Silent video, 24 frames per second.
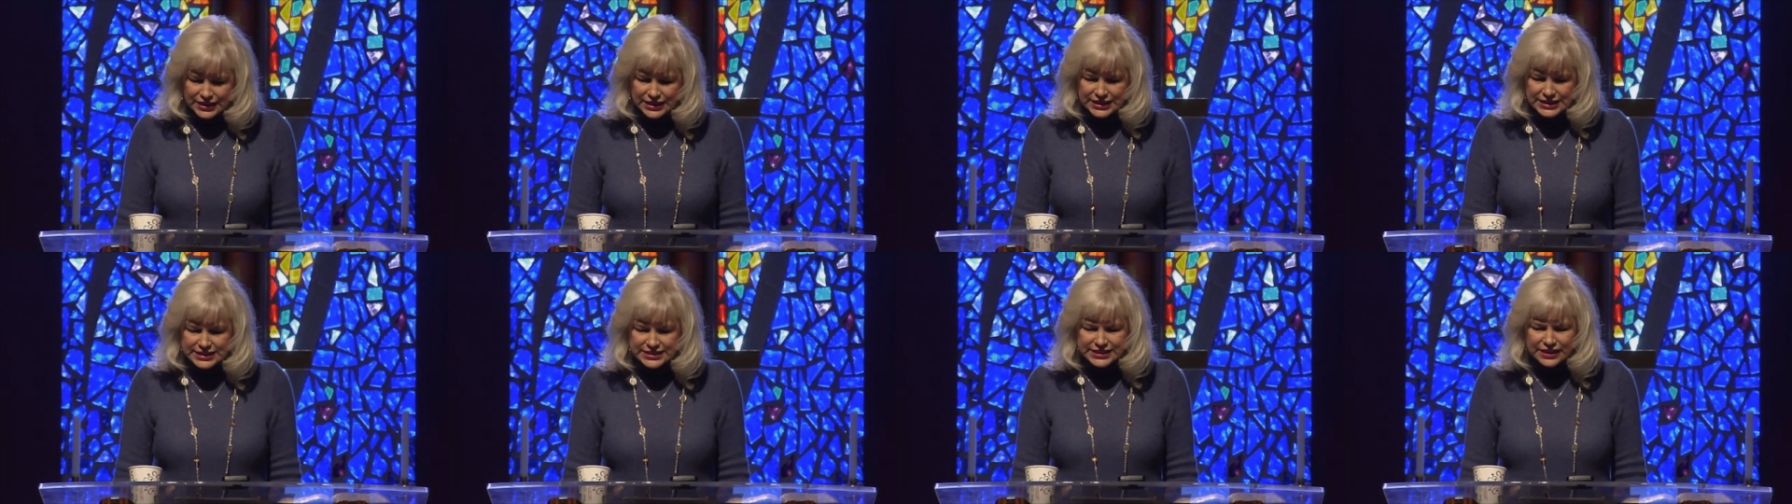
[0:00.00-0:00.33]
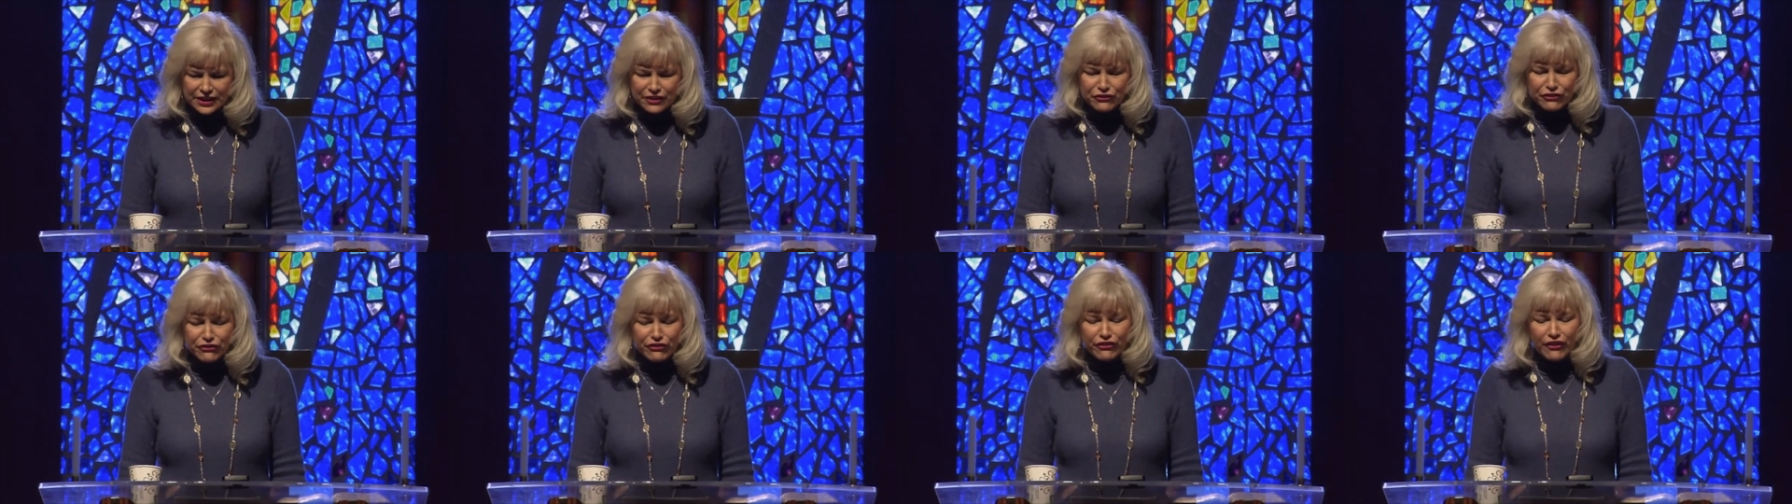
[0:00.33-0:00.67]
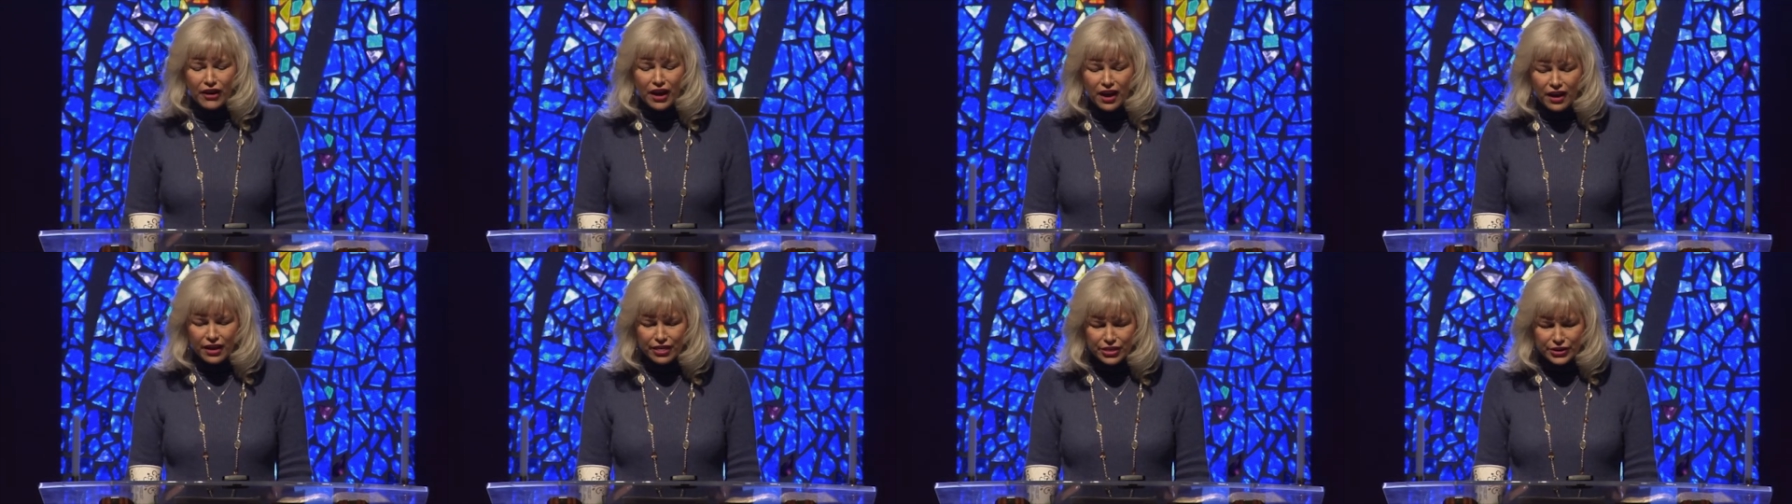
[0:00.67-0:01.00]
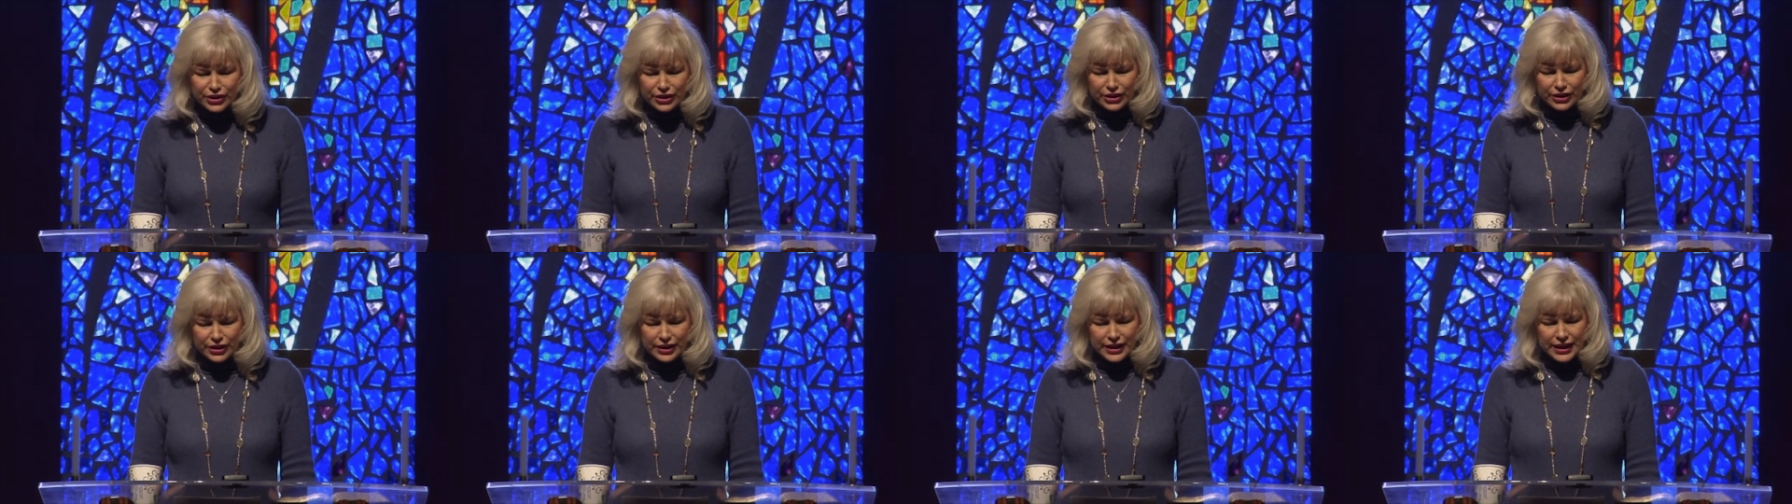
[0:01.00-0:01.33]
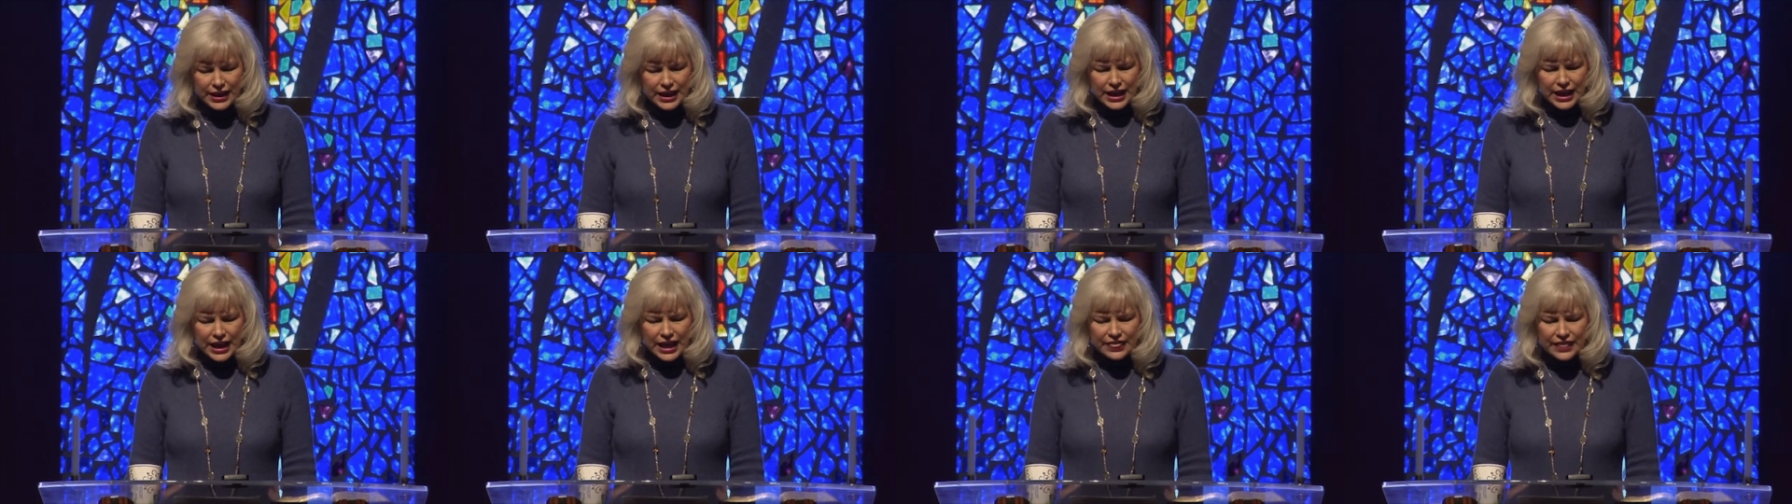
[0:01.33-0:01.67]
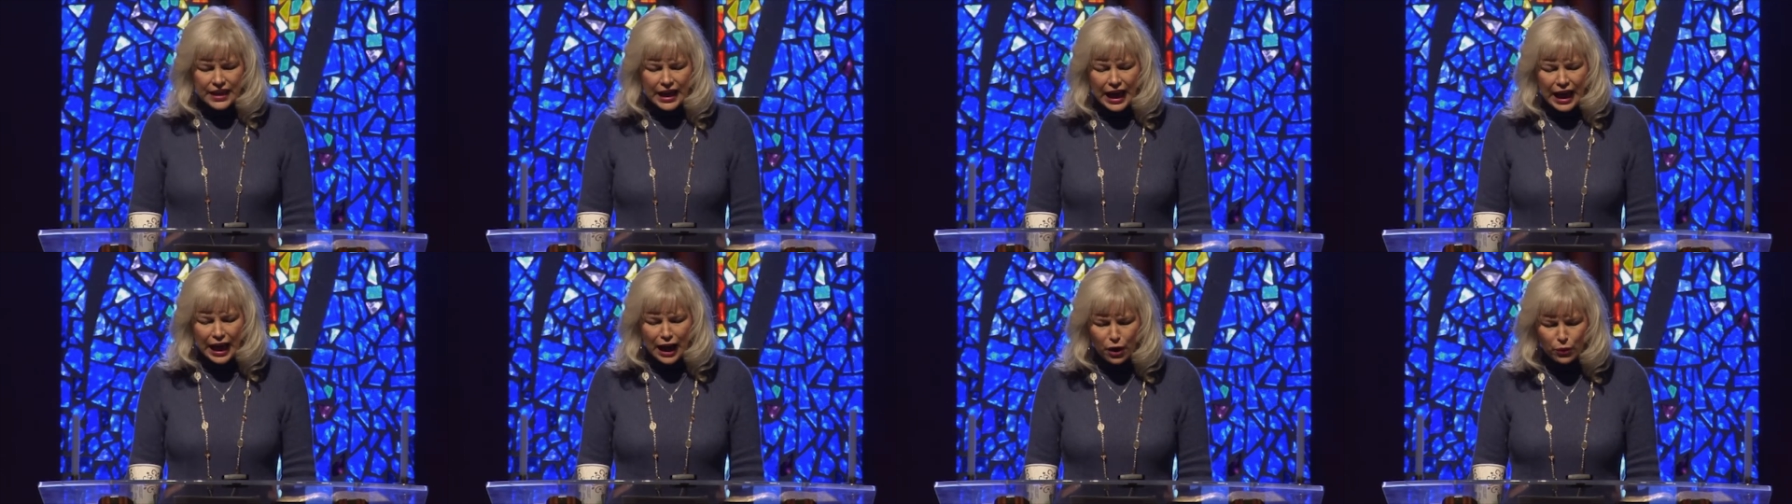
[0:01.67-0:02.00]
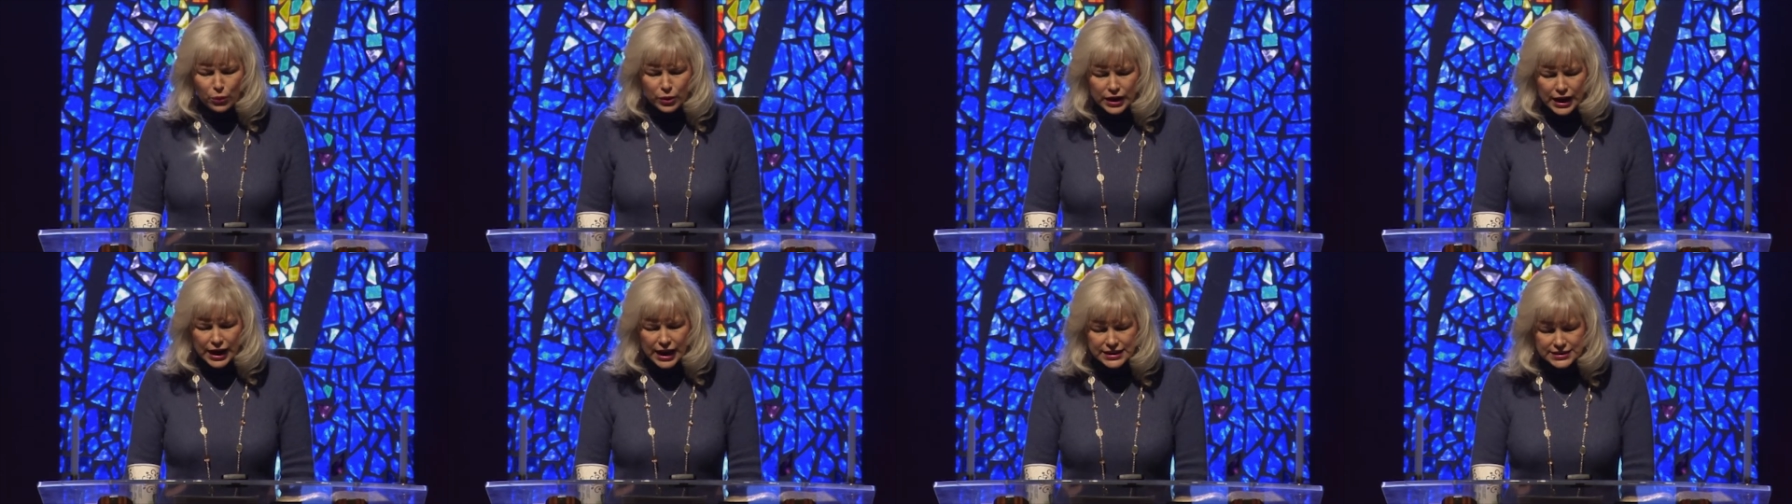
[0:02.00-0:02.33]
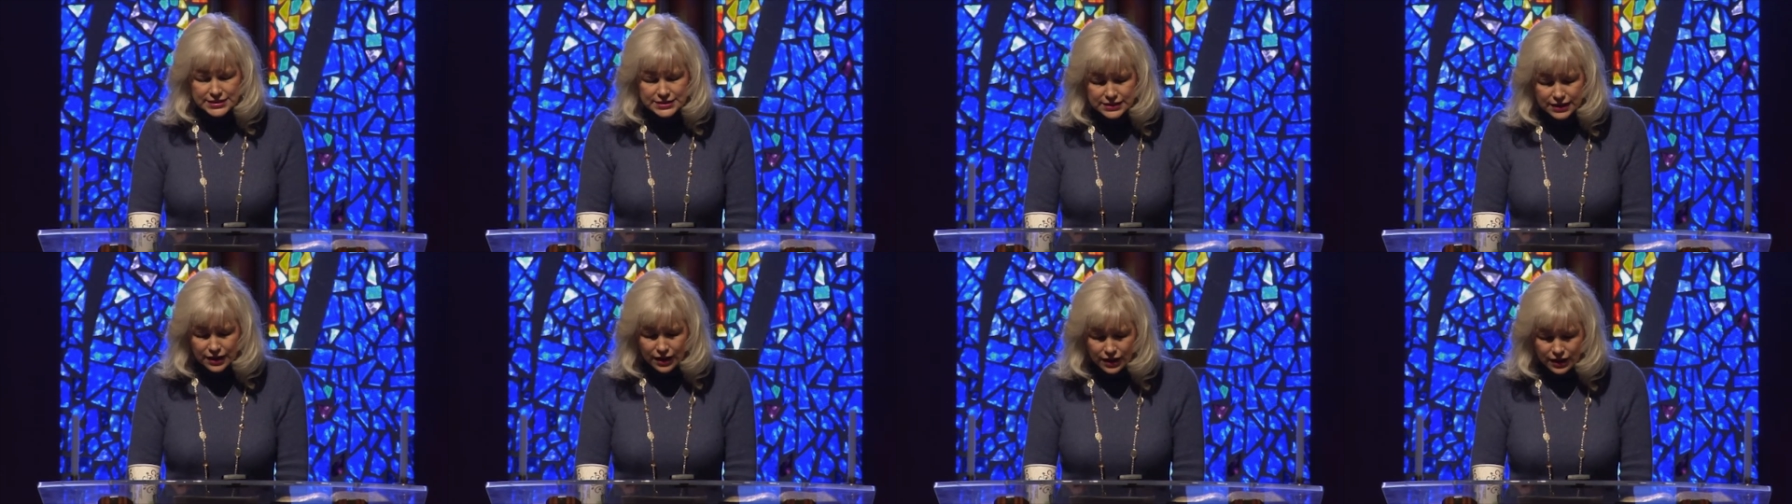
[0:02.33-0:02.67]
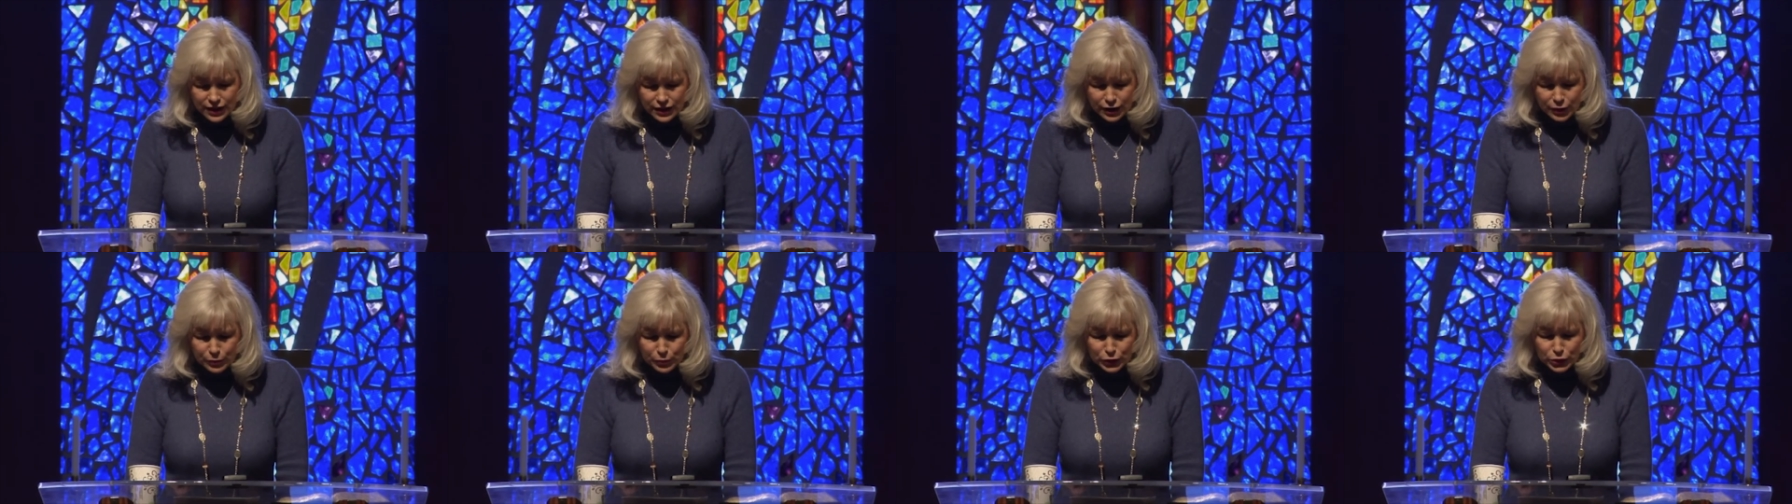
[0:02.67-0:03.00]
He said, Father, the hour has come.